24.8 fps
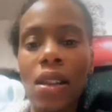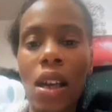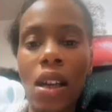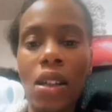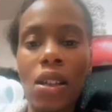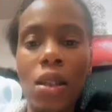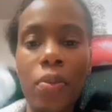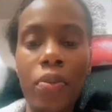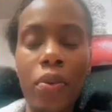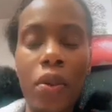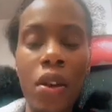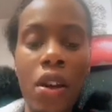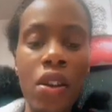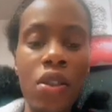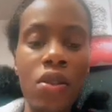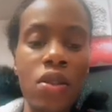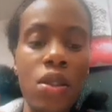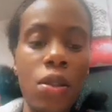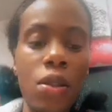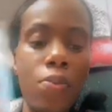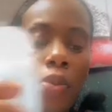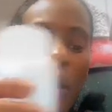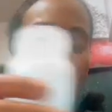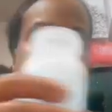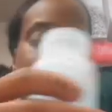Brown's
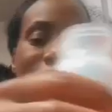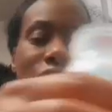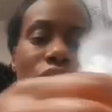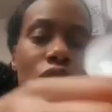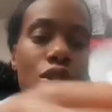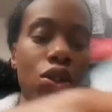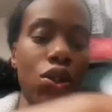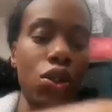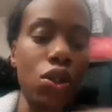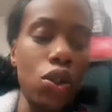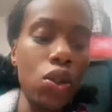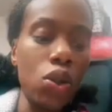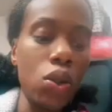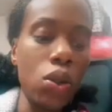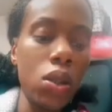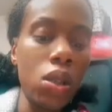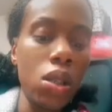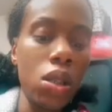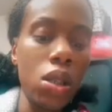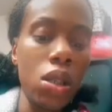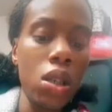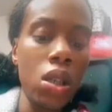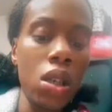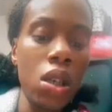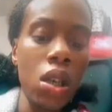bottle.
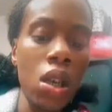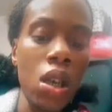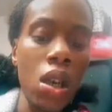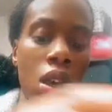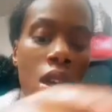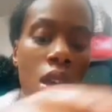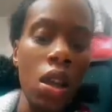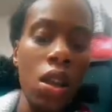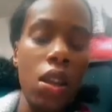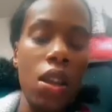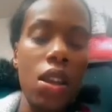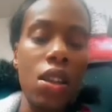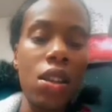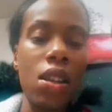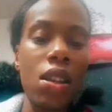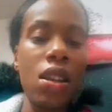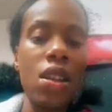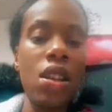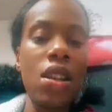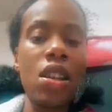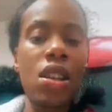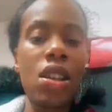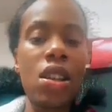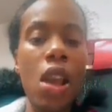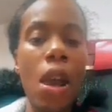This
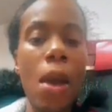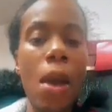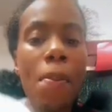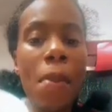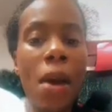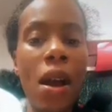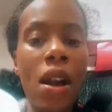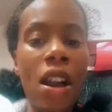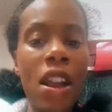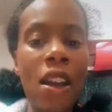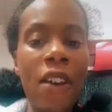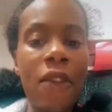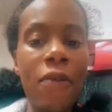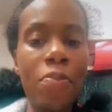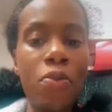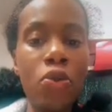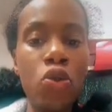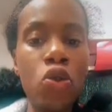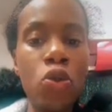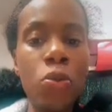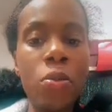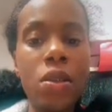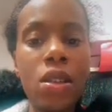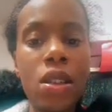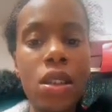is my left boob.
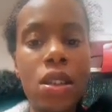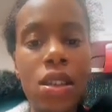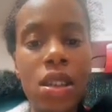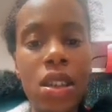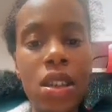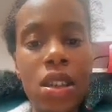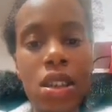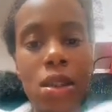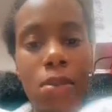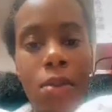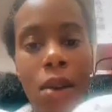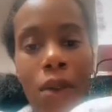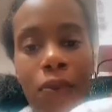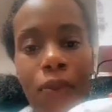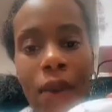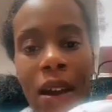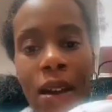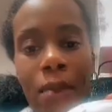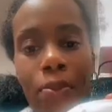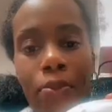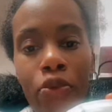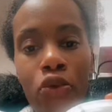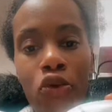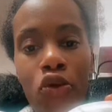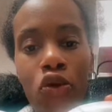This is my right
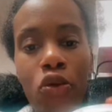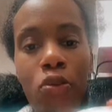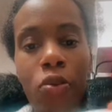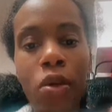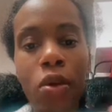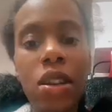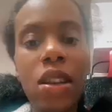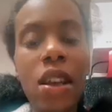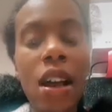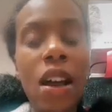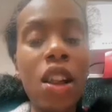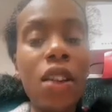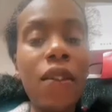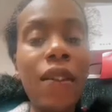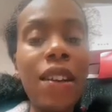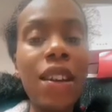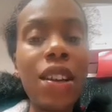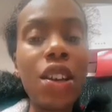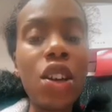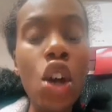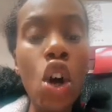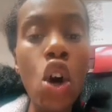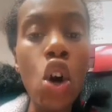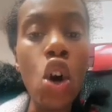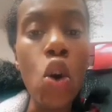boob. Y'all already
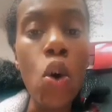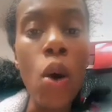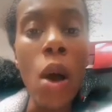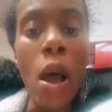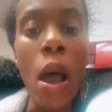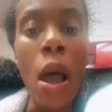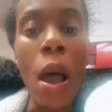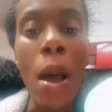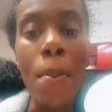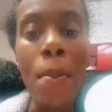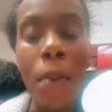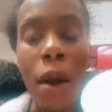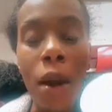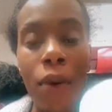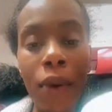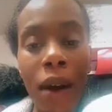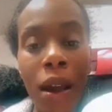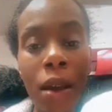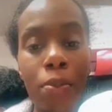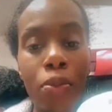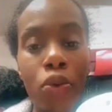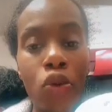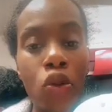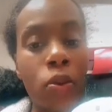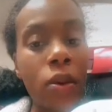know my right
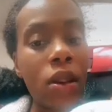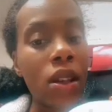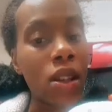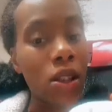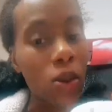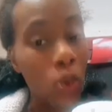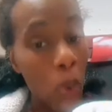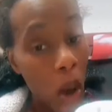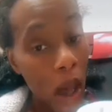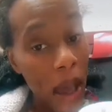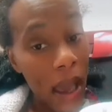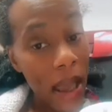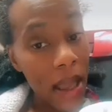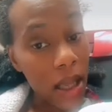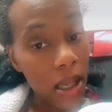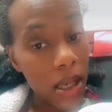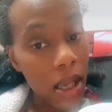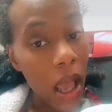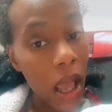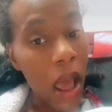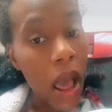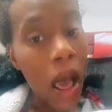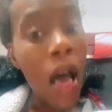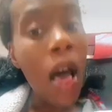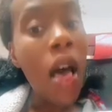boob is what?
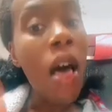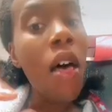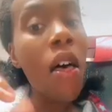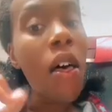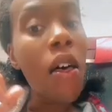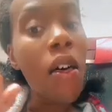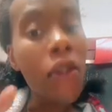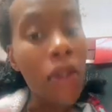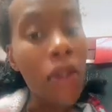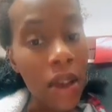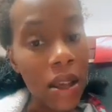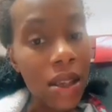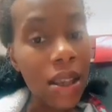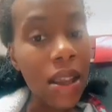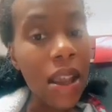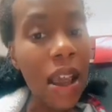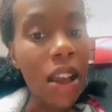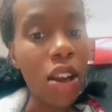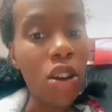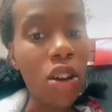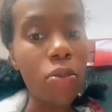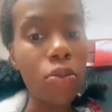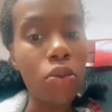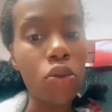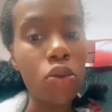The slacker
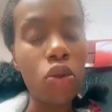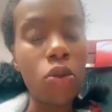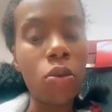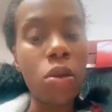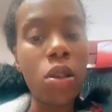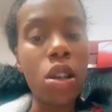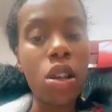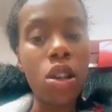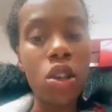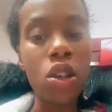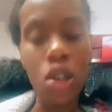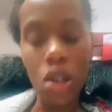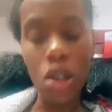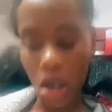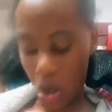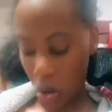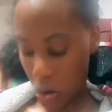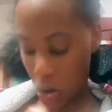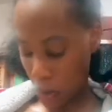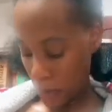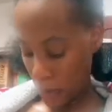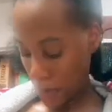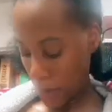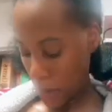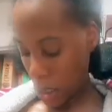boob. You know.
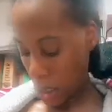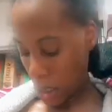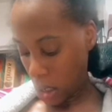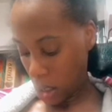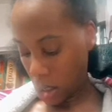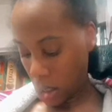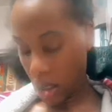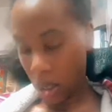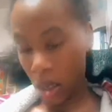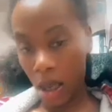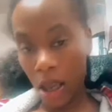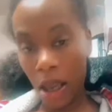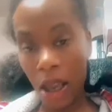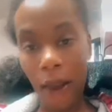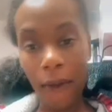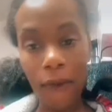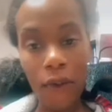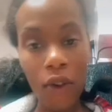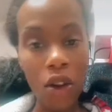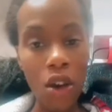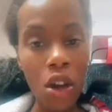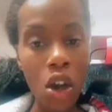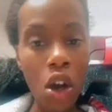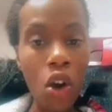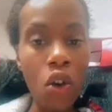If you
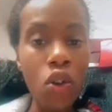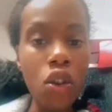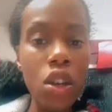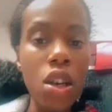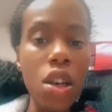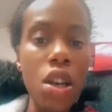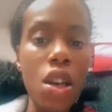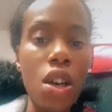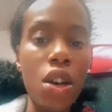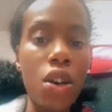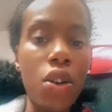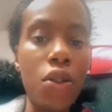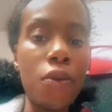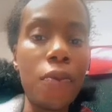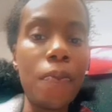know, you know.